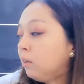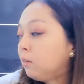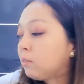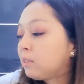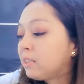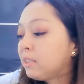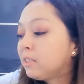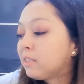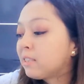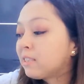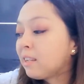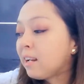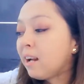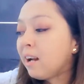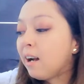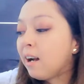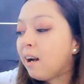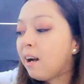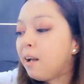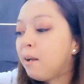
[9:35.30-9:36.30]
since
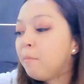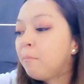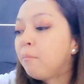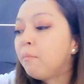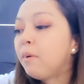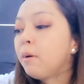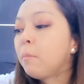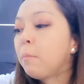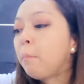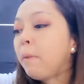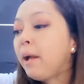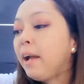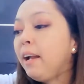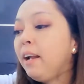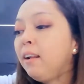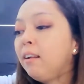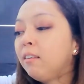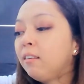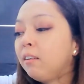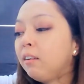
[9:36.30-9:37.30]
I'm
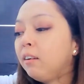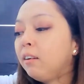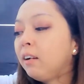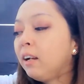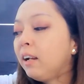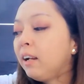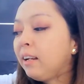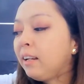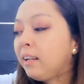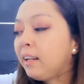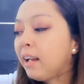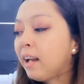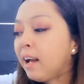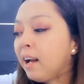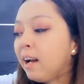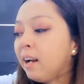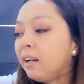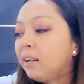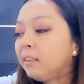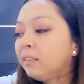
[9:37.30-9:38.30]
paler
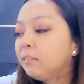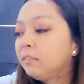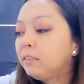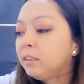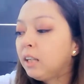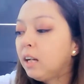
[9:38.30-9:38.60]
again.